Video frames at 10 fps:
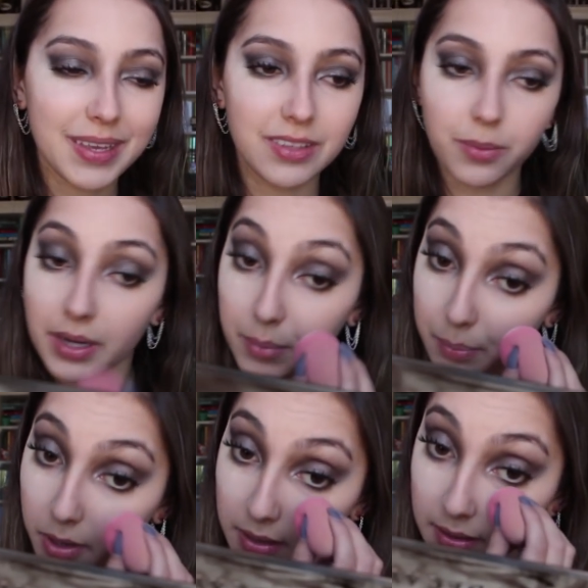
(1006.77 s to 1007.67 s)
So we're gonna be
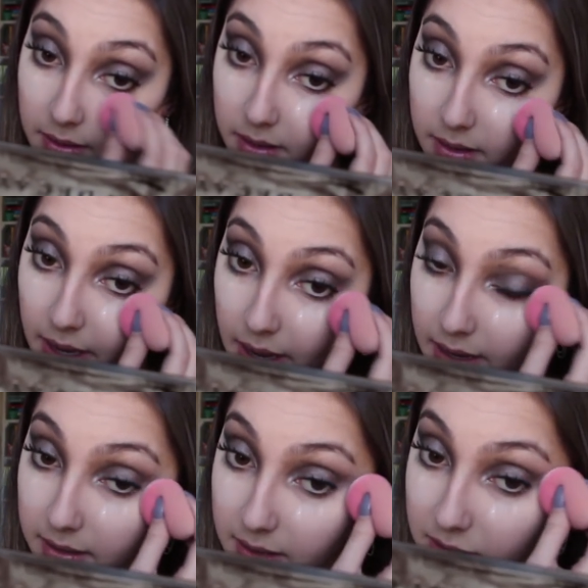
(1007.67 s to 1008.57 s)
putting this under the
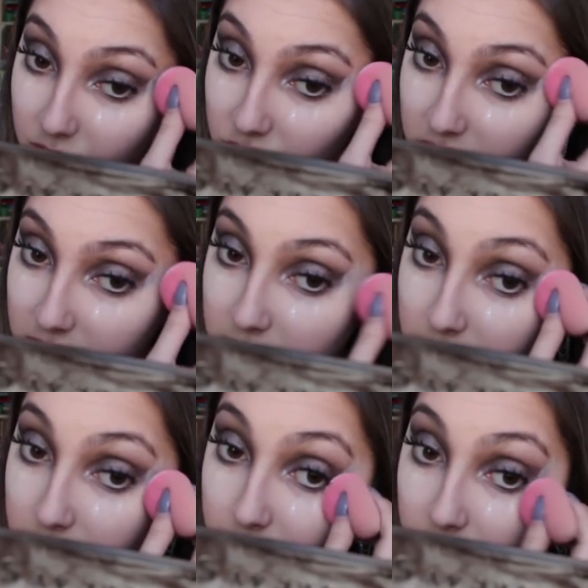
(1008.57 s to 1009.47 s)
eyes. This
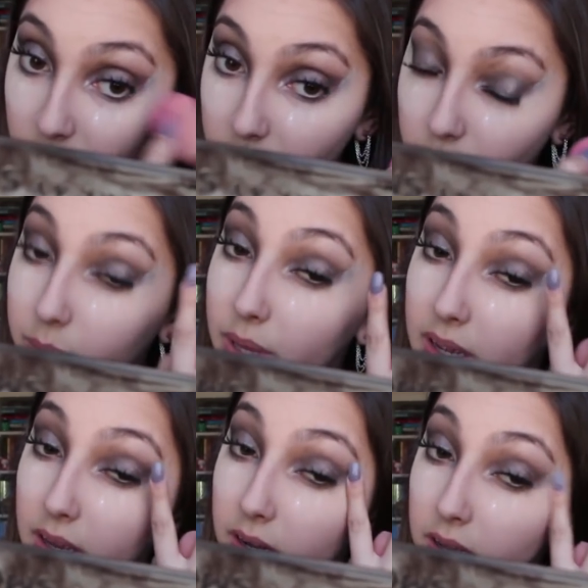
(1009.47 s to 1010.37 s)
just, if you don't know what
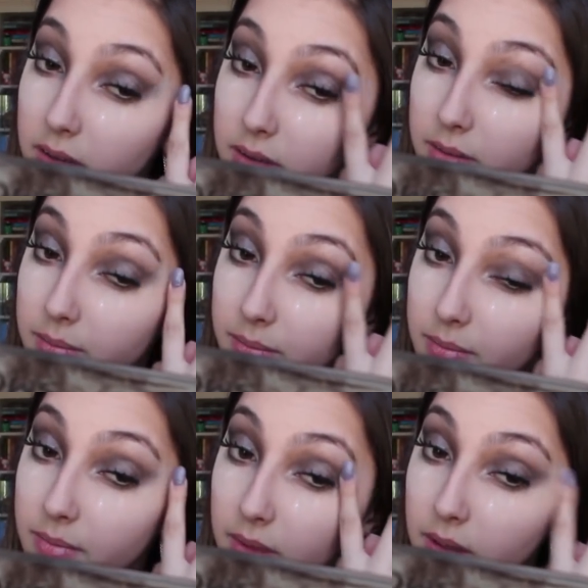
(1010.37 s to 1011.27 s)
baking does,
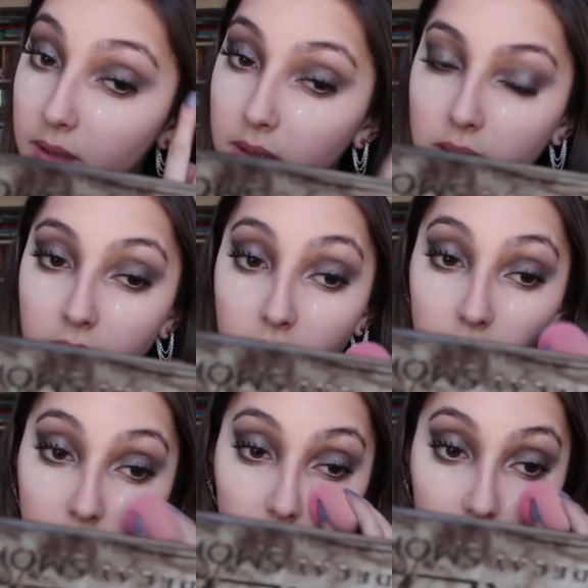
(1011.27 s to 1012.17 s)

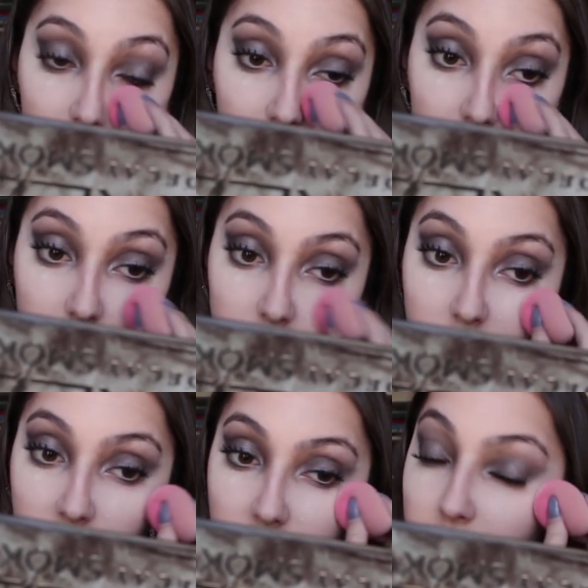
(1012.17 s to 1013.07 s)
I don't know,
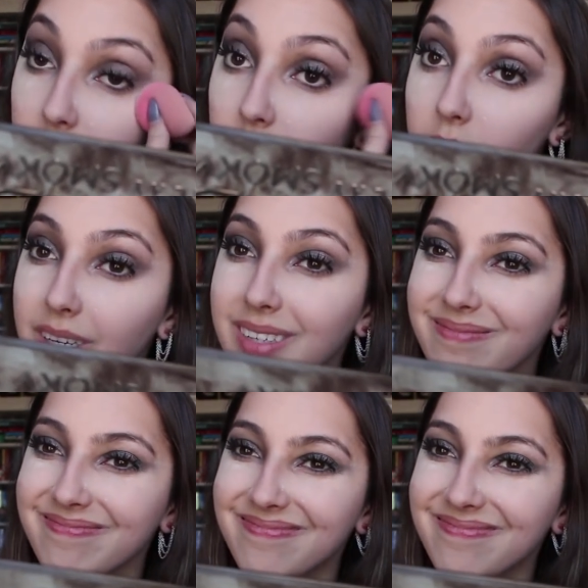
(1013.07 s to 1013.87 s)
watch a video on it.